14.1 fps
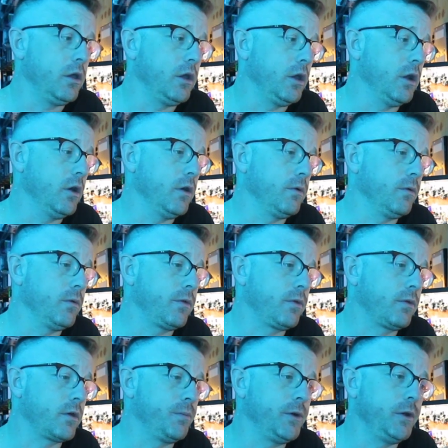You know,
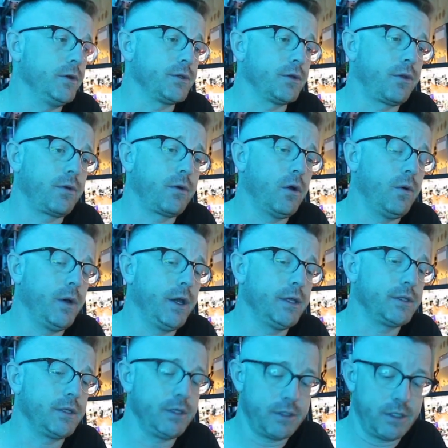computers are
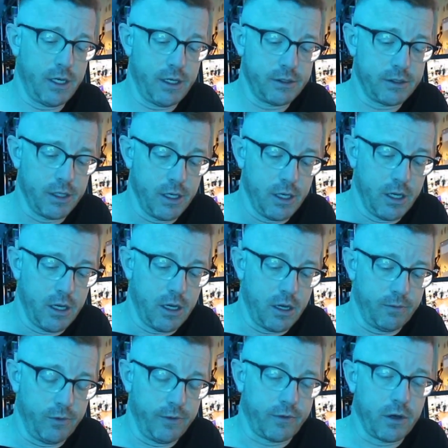throwaways these days.
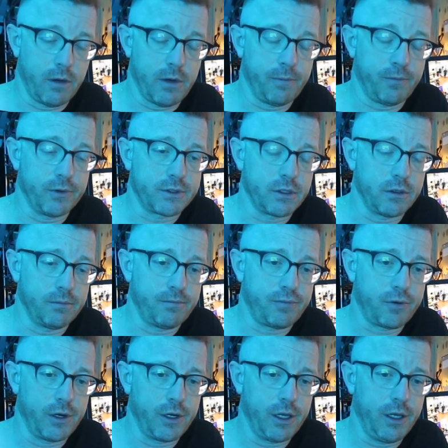We've come up with some
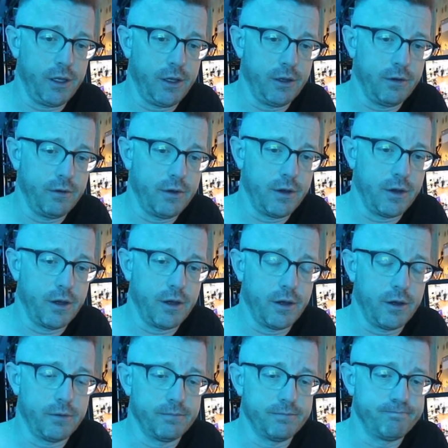pretty,
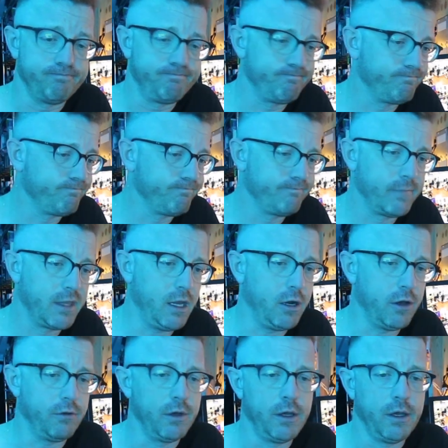you
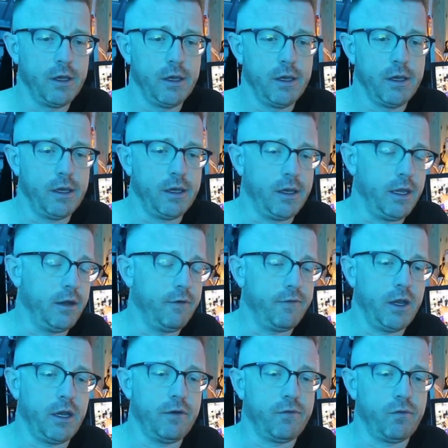know,
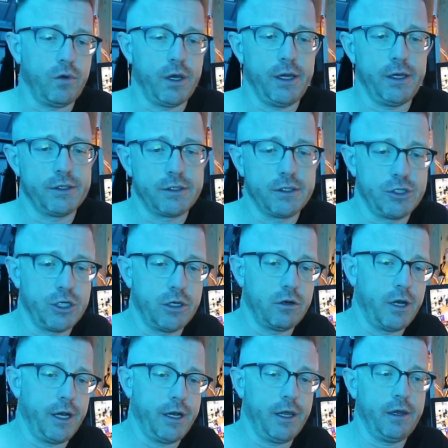innovative ways to
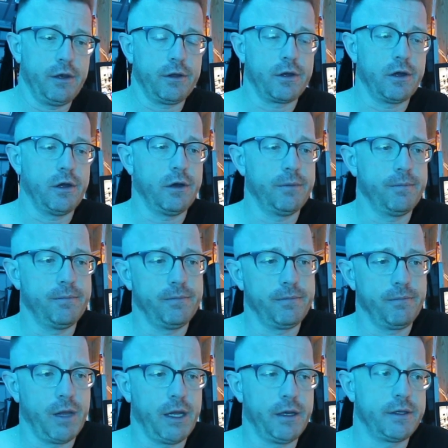generate income,
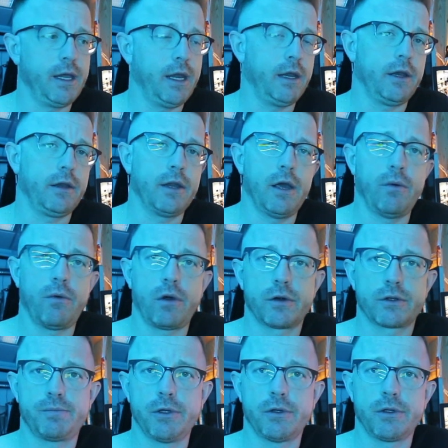maintaining
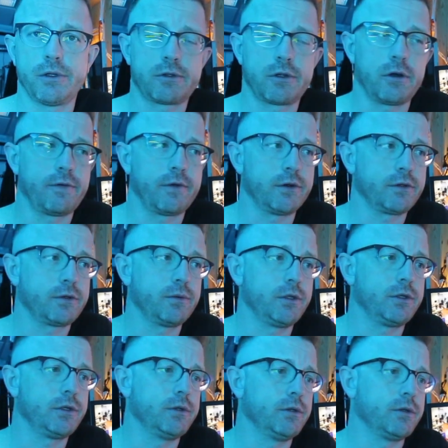networks, building servers,
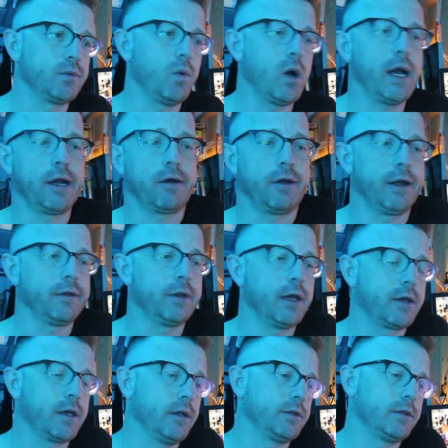switches, wiring,
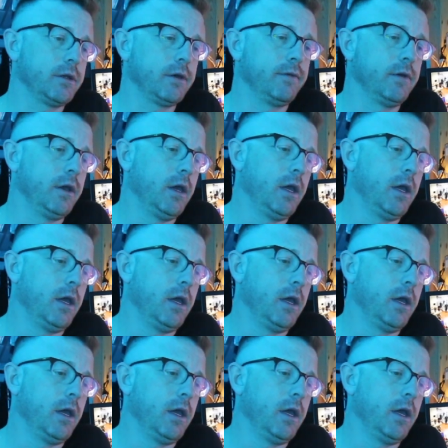that kind of stuff.